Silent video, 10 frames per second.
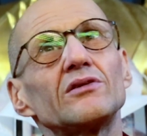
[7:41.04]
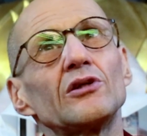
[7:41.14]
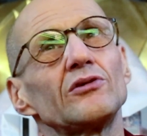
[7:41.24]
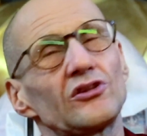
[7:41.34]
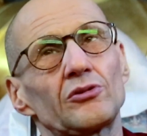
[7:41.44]

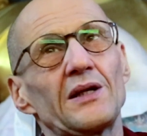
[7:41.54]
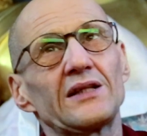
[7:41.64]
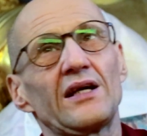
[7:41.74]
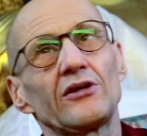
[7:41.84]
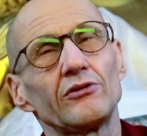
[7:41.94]
don't
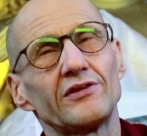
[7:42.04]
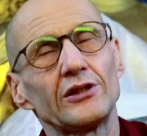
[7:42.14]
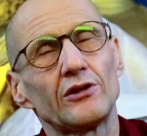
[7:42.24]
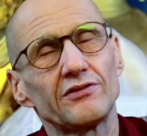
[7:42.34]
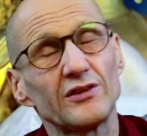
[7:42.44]
expect thank you
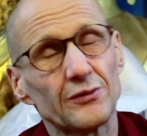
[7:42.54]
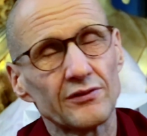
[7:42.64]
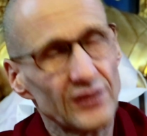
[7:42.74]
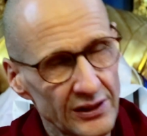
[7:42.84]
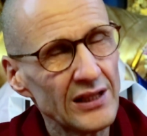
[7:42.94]
very often.
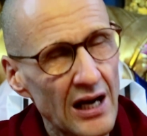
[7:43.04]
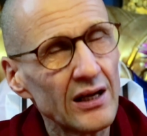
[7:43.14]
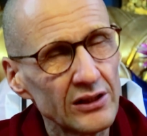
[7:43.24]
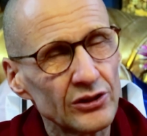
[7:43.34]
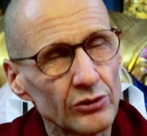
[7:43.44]
For
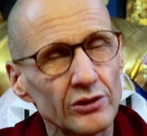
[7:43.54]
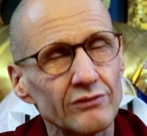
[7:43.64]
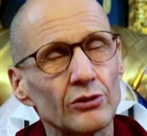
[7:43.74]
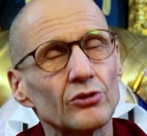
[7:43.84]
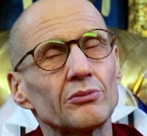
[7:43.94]
younger children,
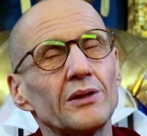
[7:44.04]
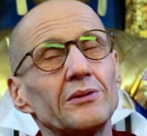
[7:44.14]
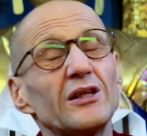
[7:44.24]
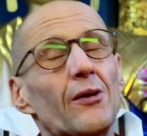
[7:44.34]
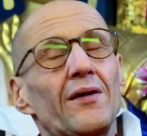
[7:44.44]
of course,
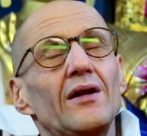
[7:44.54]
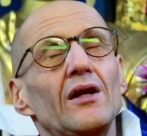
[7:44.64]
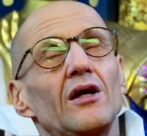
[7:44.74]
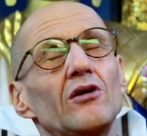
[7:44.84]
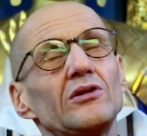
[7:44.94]
maybe.
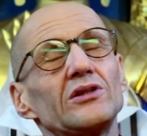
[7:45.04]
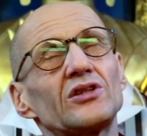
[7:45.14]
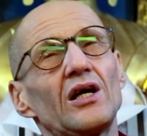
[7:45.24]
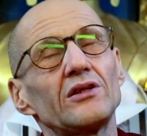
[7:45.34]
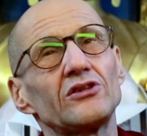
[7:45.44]
When the
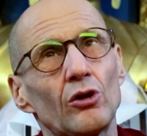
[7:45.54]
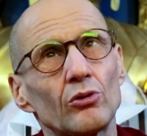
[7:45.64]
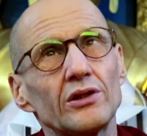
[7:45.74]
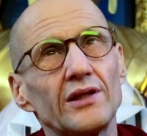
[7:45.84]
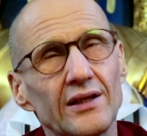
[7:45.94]
child is
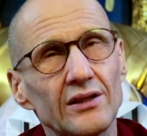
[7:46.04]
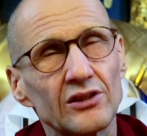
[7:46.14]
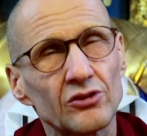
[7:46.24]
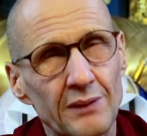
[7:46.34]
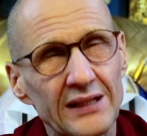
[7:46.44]
older, they're
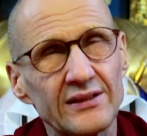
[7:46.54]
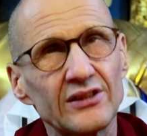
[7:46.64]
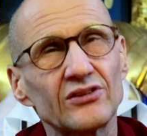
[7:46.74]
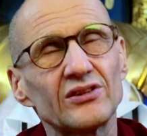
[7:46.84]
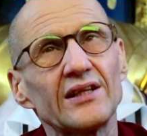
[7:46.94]

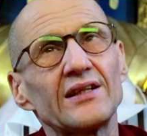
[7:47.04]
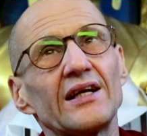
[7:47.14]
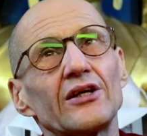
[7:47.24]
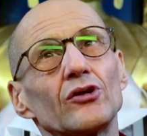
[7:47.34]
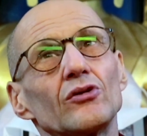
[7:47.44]
expected to say
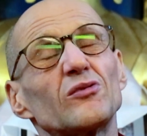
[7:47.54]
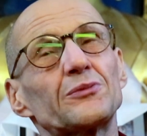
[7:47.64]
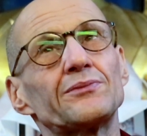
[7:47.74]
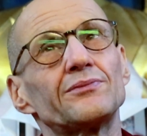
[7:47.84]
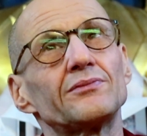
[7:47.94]
thank you.
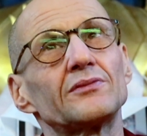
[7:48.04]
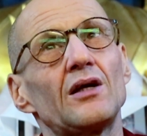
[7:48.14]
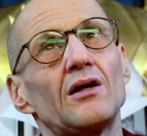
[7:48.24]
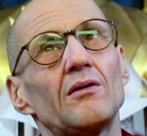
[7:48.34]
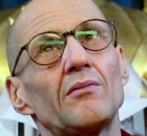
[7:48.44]

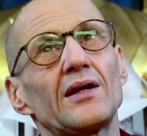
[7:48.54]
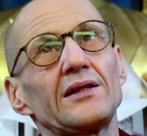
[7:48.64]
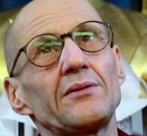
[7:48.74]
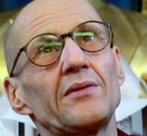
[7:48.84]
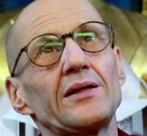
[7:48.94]
But I
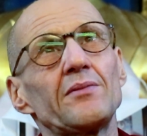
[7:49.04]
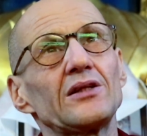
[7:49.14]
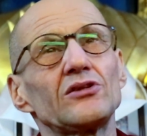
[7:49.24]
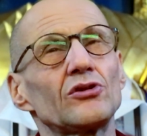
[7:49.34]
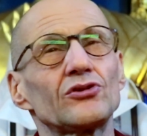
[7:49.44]
think many
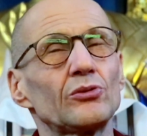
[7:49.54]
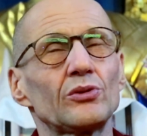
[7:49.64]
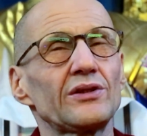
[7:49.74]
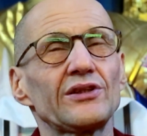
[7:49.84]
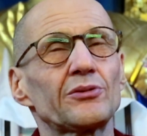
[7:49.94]
mothers also
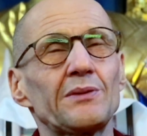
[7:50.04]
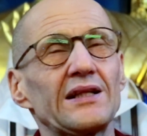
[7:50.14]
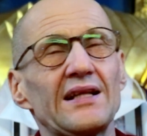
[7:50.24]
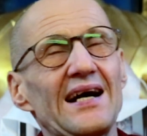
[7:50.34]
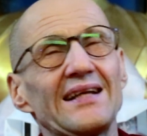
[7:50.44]
wouldn't
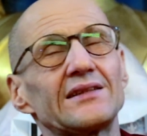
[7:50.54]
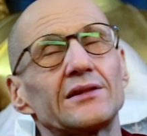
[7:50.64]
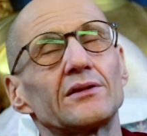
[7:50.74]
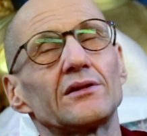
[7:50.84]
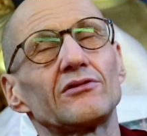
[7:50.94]
expect that
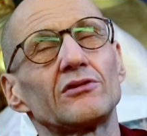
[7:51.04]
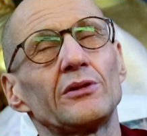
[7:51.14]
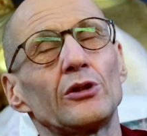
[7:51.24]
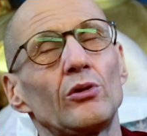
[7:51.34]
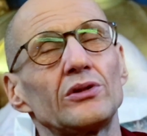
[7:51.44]
from
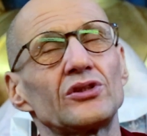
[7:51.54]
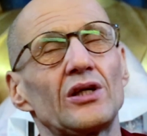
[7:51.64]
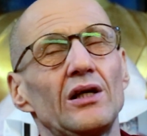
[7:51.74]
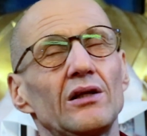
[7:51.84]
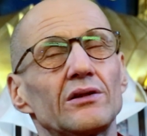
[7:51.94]
an older
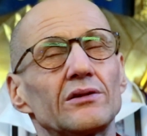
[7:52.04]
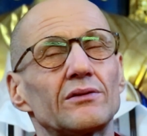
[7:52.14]
child.